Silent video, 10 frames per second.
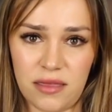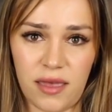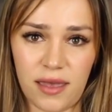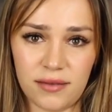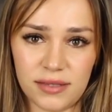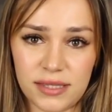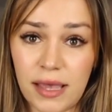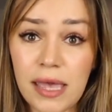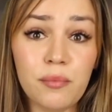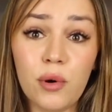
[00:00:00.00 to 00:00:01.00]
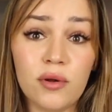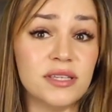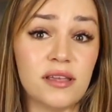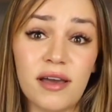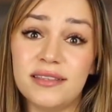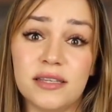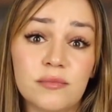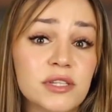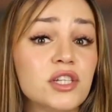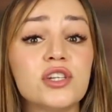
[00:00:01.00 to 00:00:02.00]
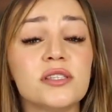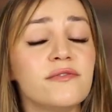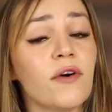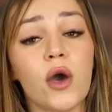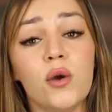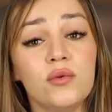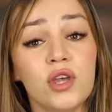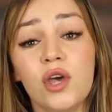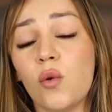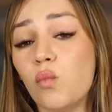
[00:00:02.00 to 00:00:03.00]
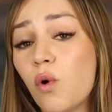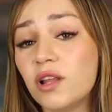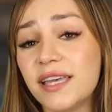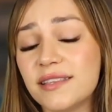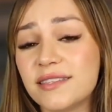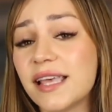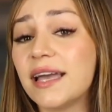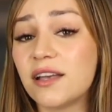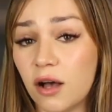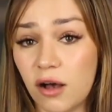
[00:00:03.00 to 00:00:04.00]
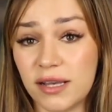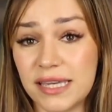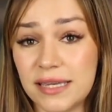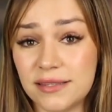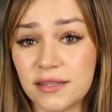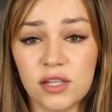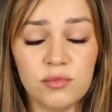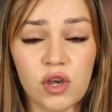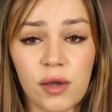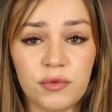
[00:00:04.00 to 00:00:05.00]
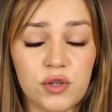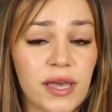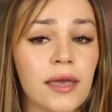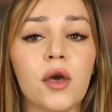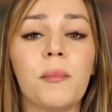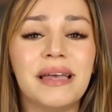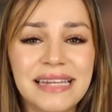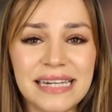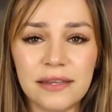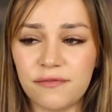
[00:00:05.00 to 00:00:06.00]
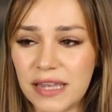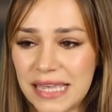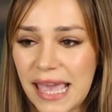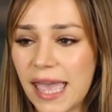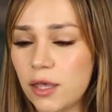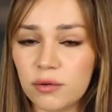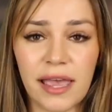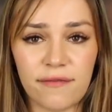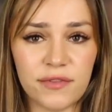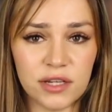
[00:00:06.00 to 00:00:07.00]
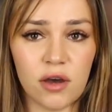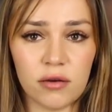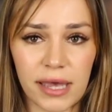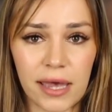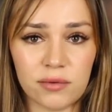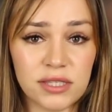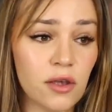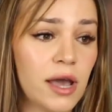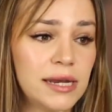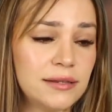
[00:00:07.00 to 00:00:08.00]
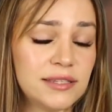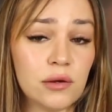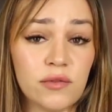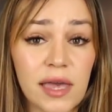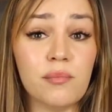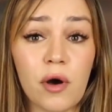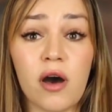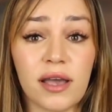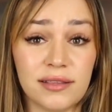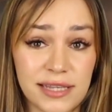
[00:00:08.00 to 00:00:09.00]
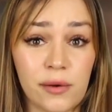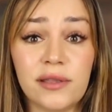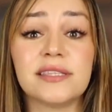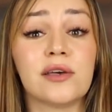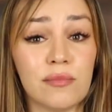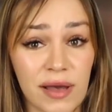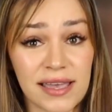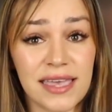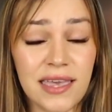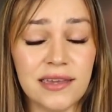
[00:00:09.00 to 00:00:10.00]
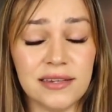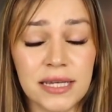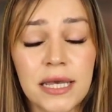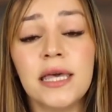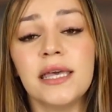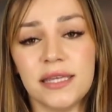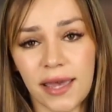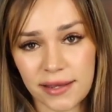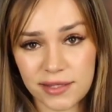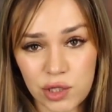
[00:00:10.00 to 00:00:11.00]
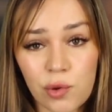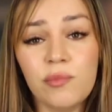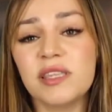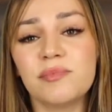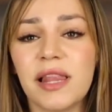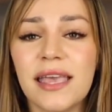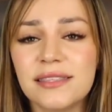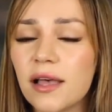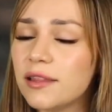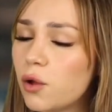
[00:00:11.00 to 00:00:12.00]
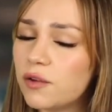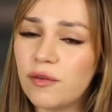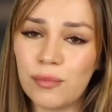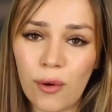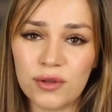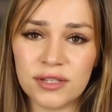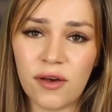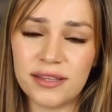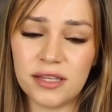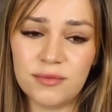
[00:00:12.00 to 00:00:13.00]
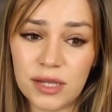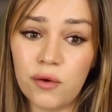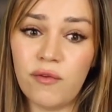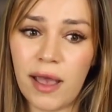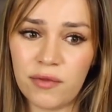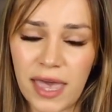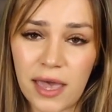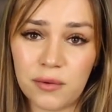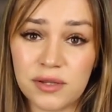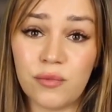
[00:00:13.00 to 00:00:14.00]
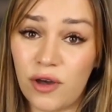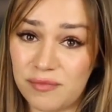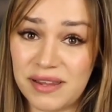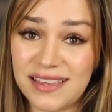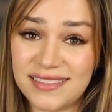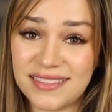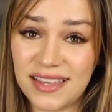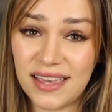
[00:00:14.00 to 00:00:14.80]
things. Important items such as phone, wallets, and car keys. Sometimes you can completely forget you left the dog outside until they bark and tell you to come back in. Yes, you will misplace a lot of important items around the house and workplace.